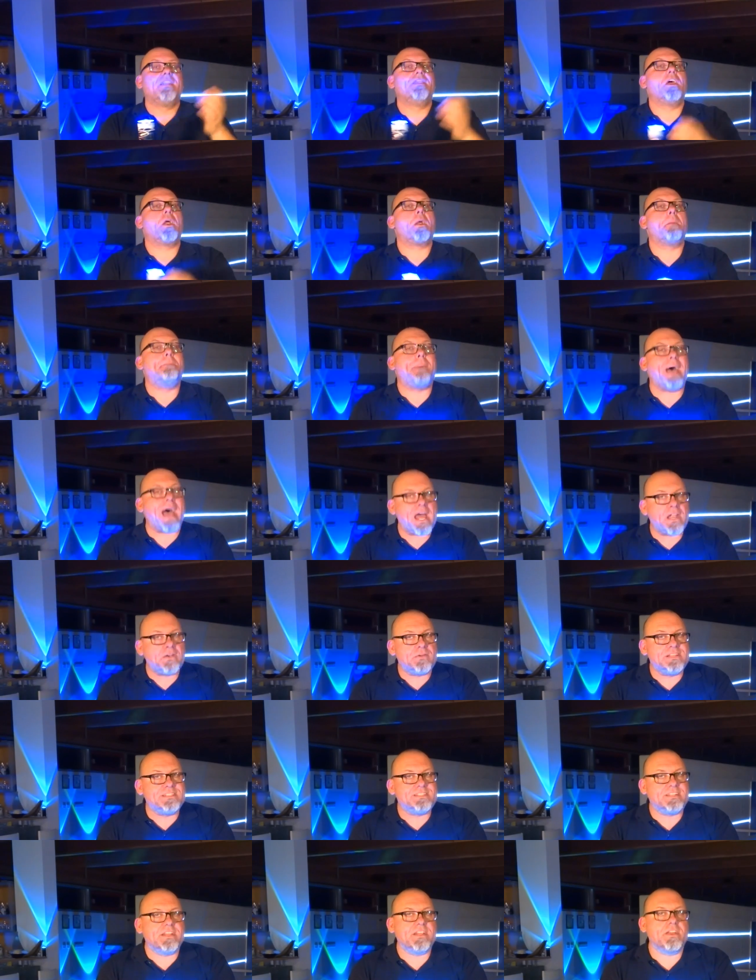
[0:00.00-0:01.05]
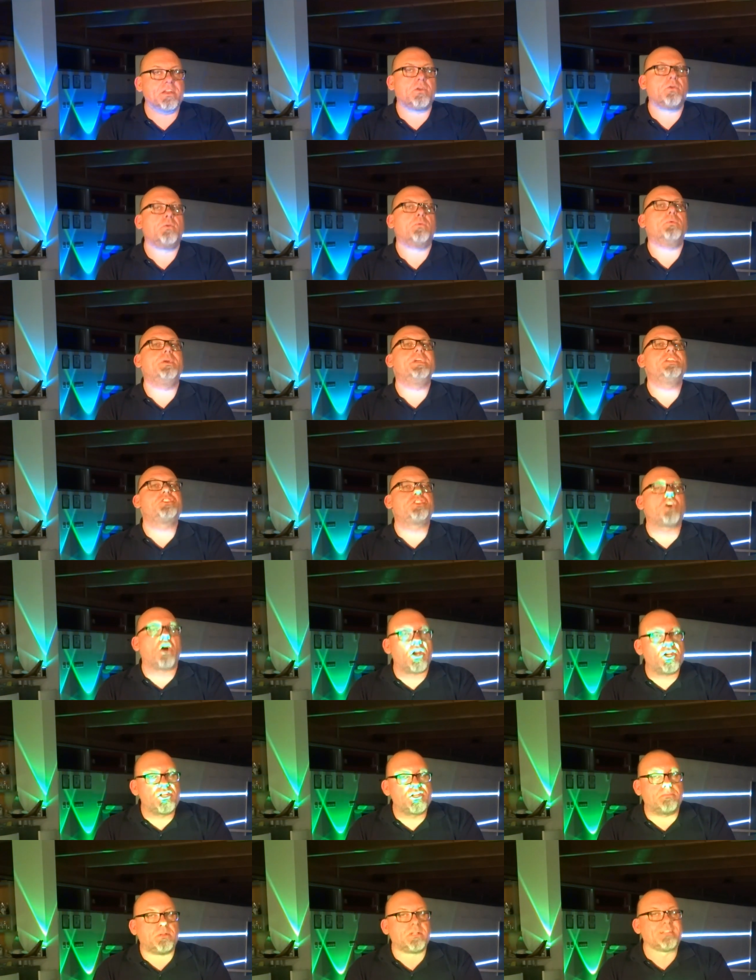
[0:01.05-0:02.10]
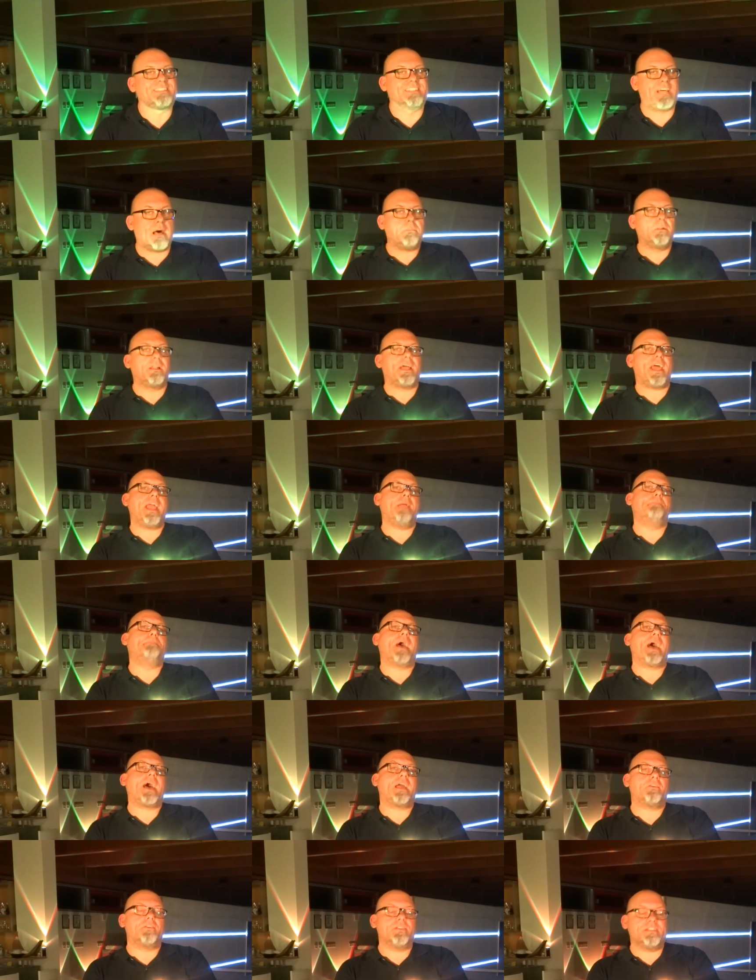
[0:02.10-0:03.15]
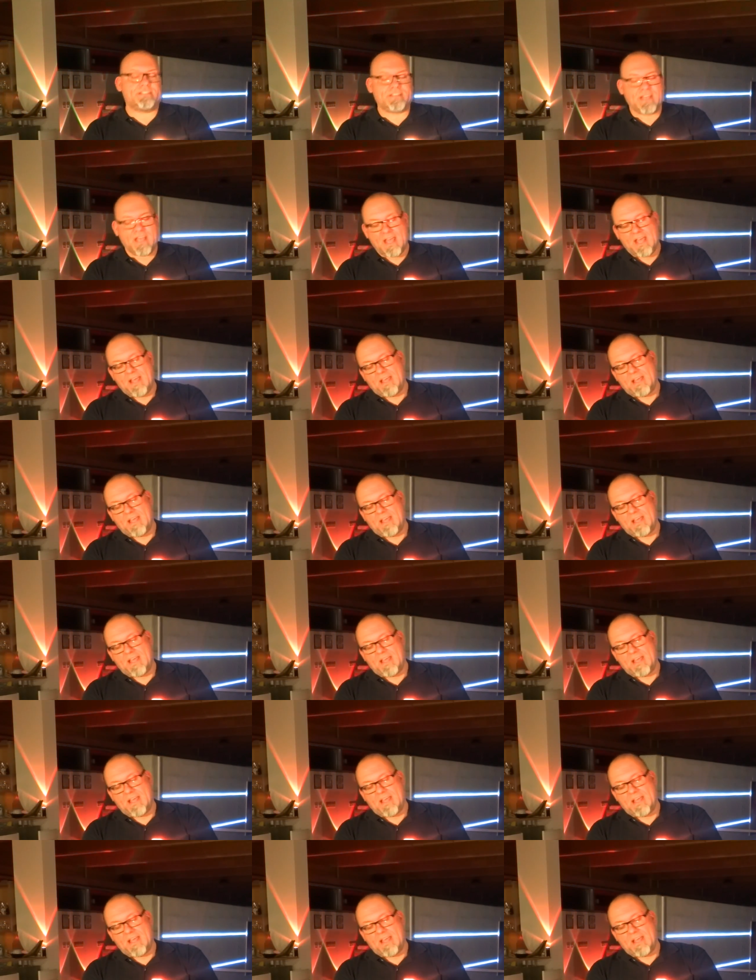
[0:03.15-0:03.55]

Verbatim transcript: there are batteries in here, rechargeable double A batteries.